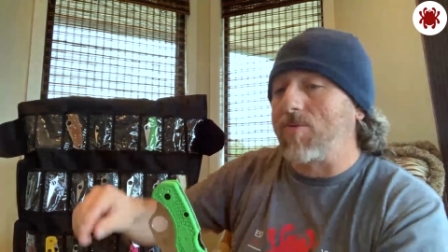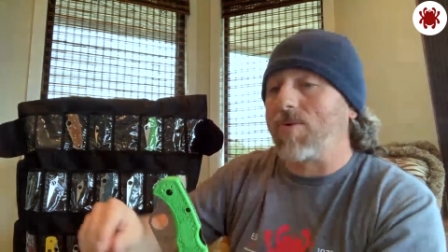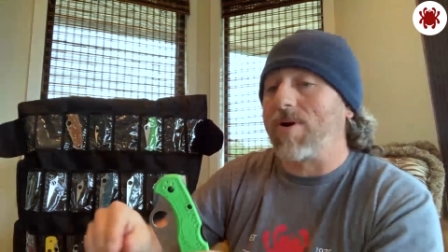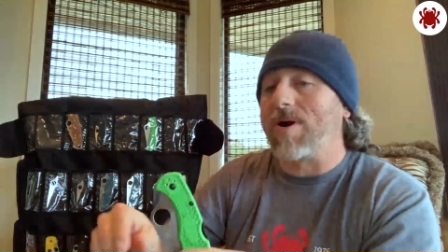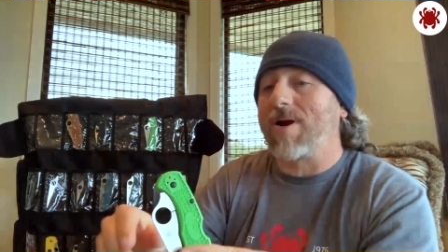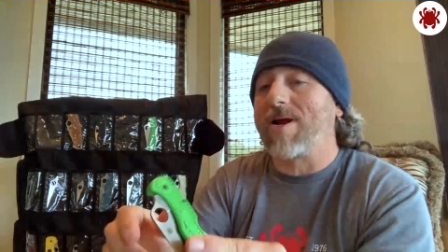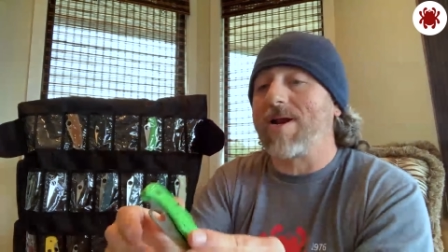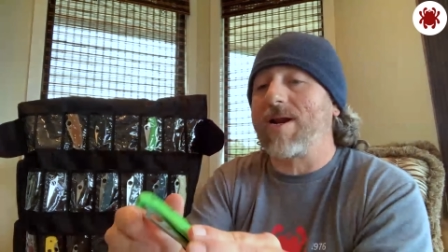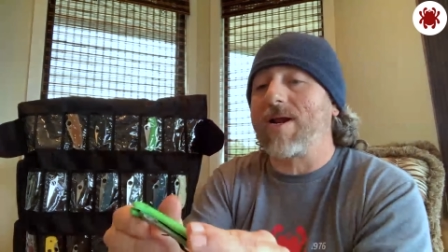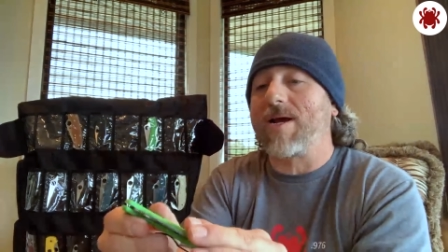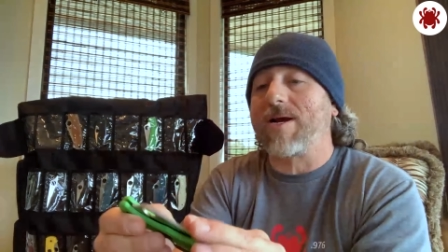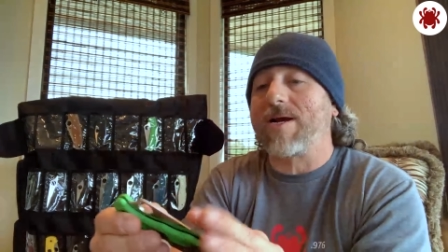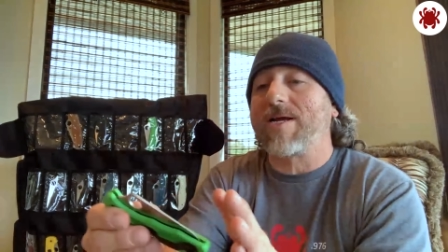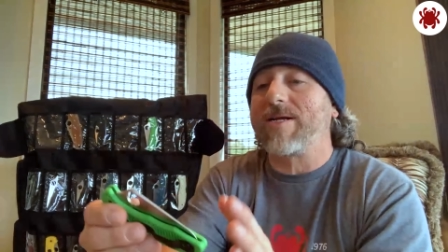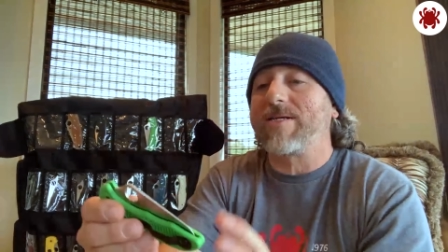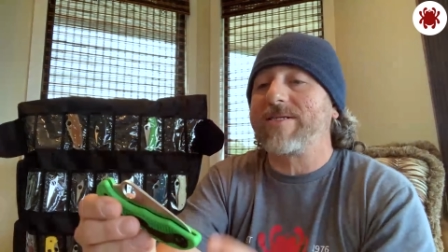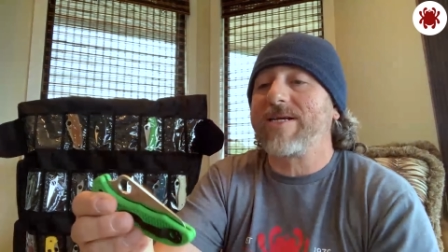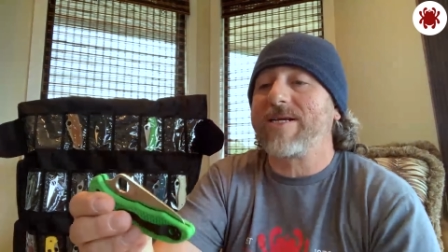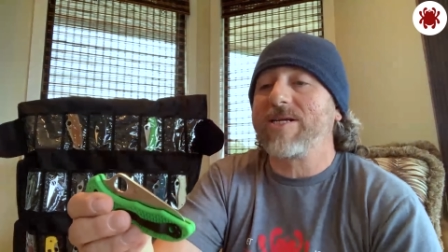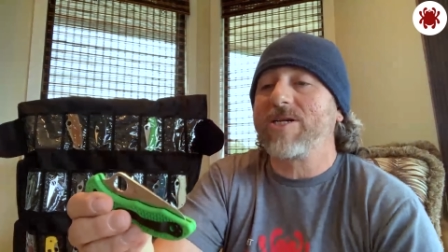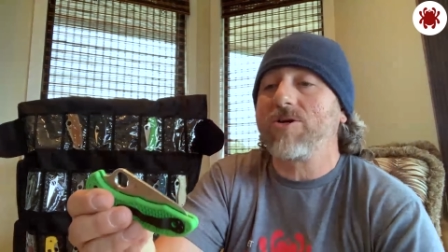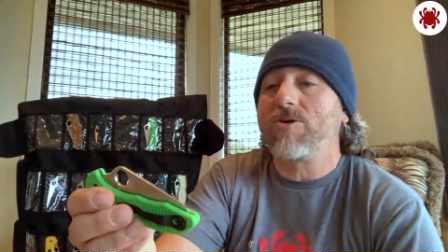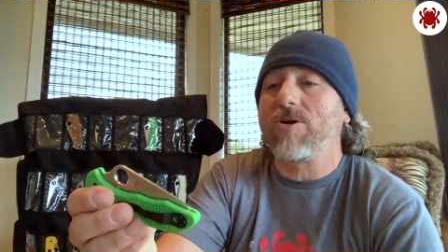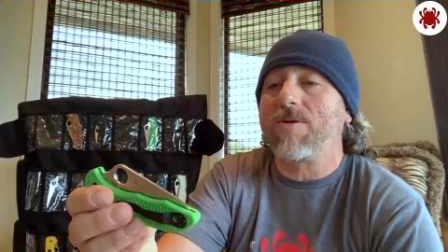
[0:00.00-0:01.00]
we're gonna
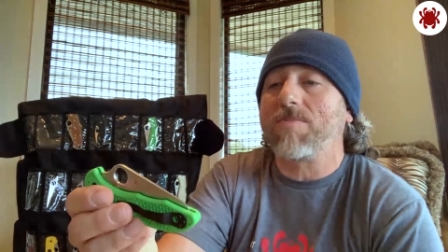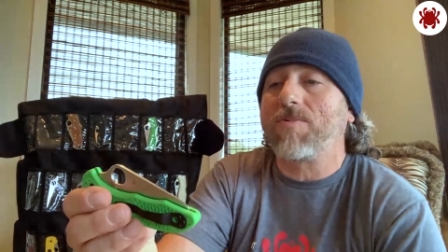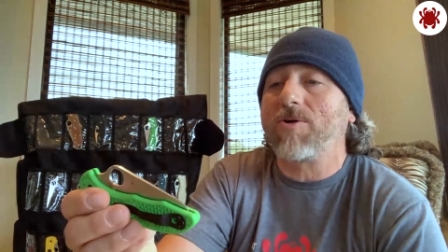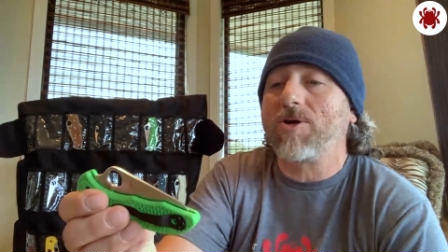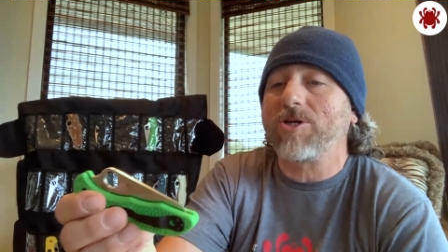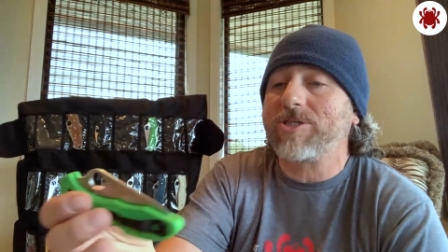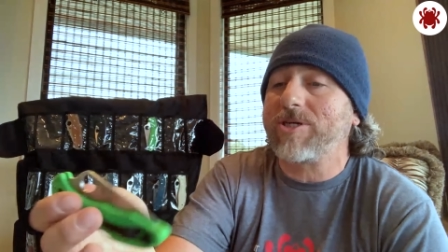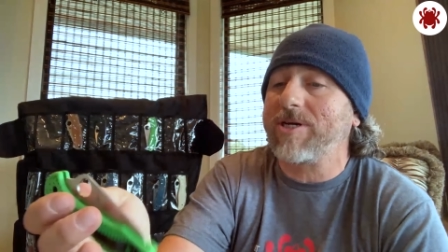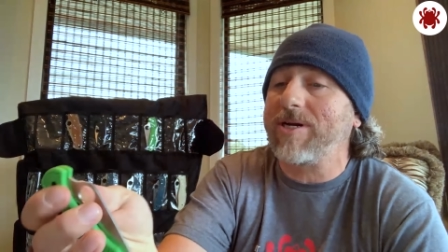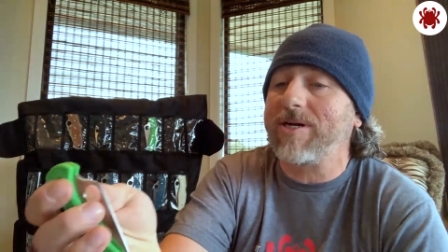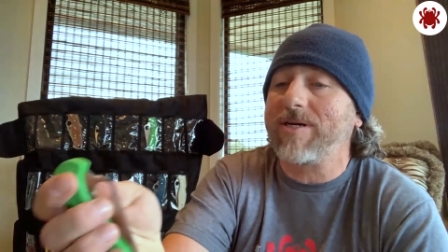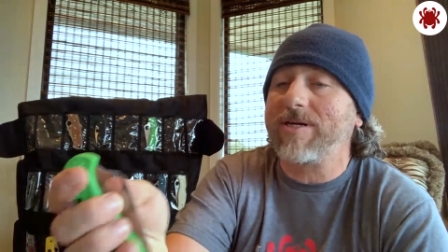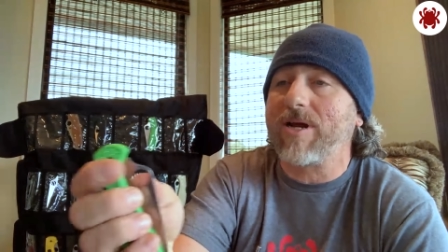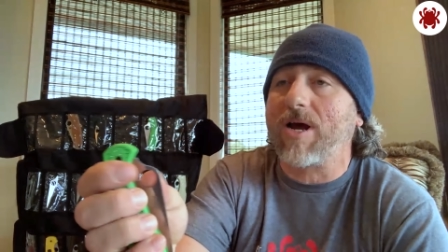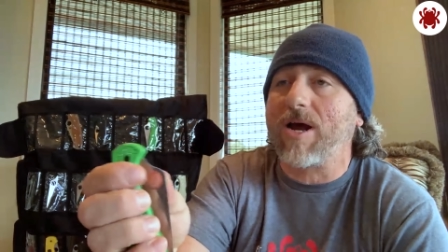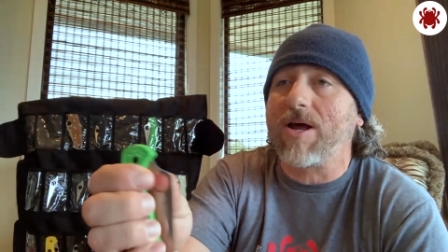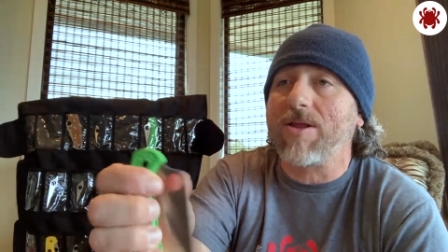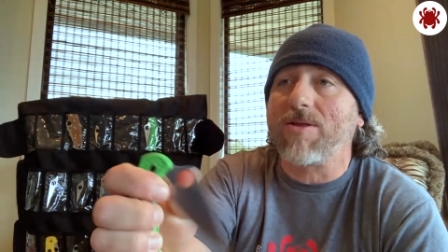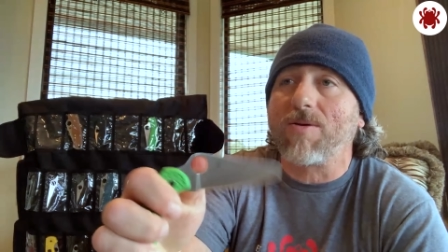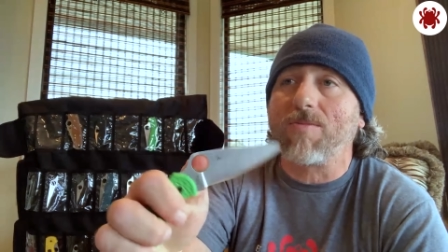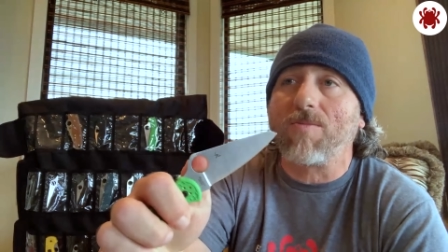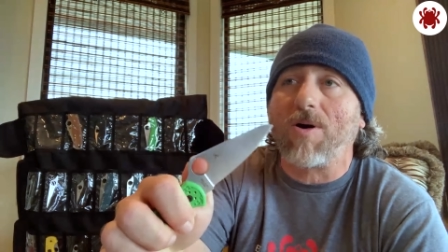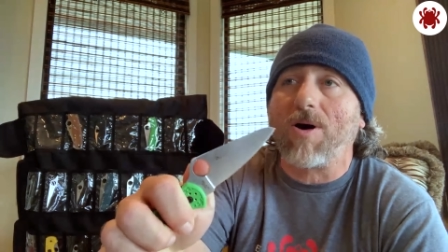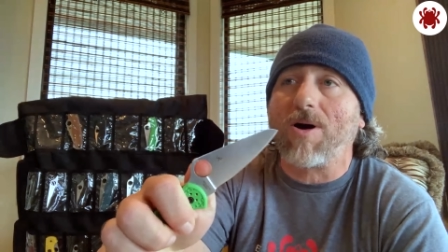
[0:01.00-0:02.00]
continue to push it into
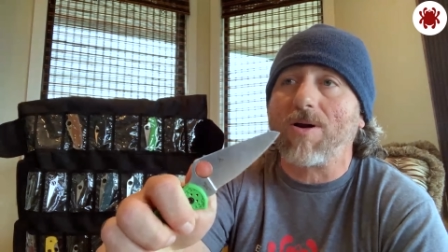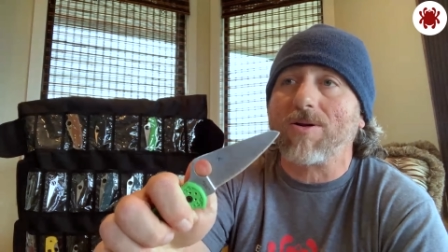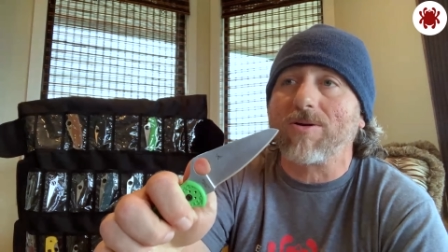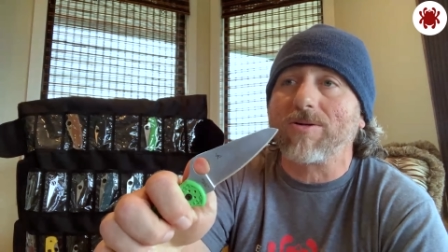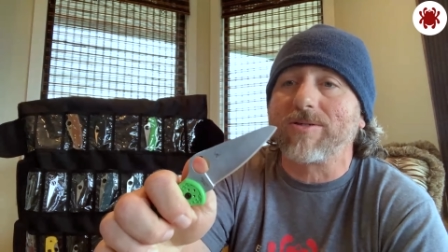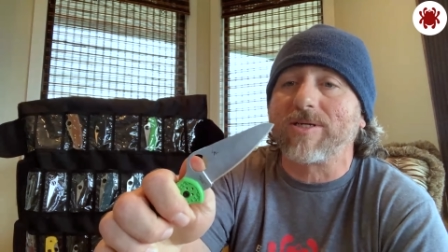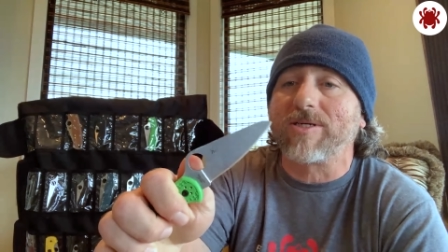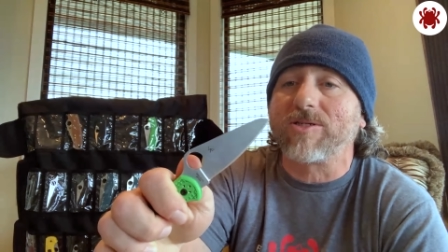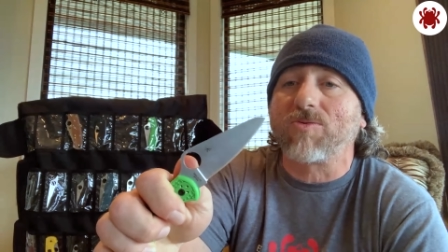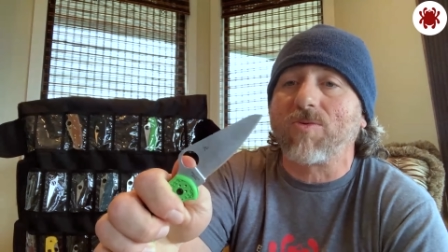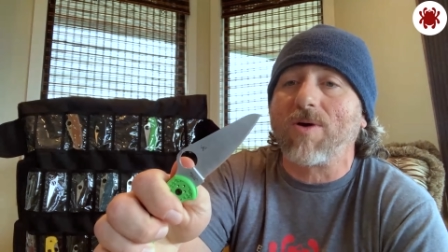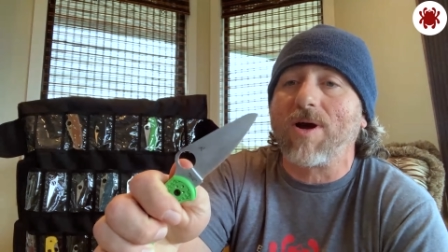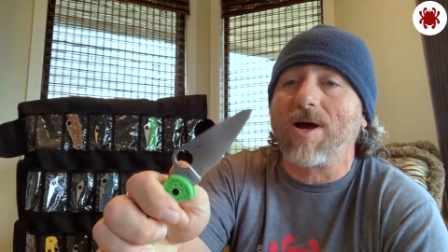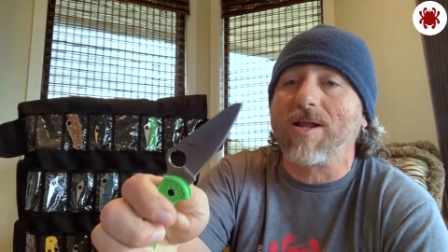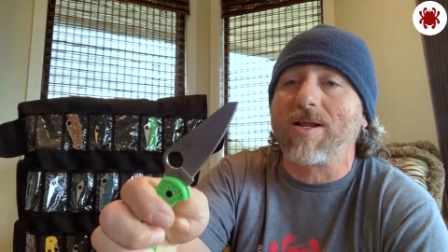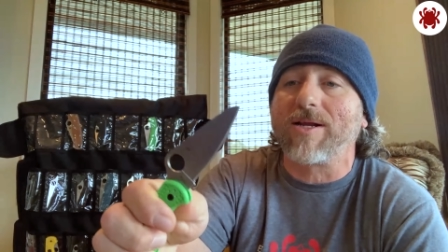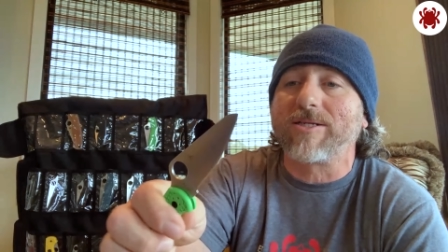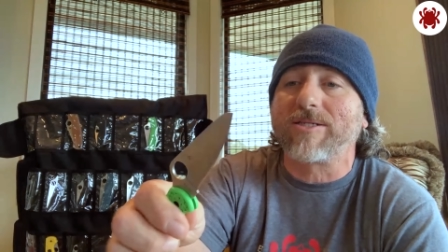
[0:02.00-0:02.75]
other models as well.